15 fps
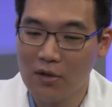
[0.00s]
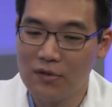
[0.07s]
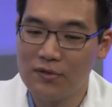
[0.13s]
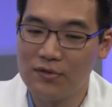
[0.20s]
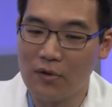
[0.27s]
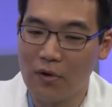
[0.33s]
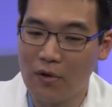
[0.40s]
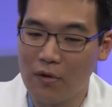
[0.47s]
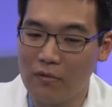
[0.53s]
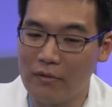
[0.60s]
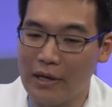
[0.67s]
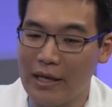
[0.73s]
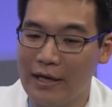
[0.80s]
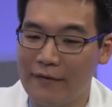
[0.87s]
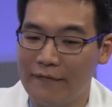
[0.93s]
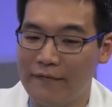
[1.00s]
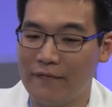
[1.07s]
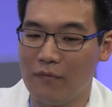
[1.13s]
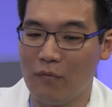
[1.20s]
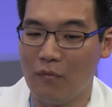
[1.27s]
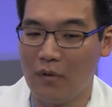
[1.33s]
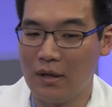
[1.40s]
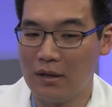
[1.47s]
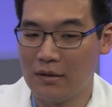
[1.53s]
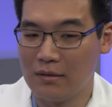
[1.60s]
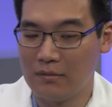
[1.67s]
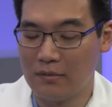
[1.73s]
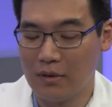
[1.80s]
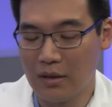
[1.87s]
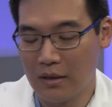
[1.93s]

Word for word: So if one,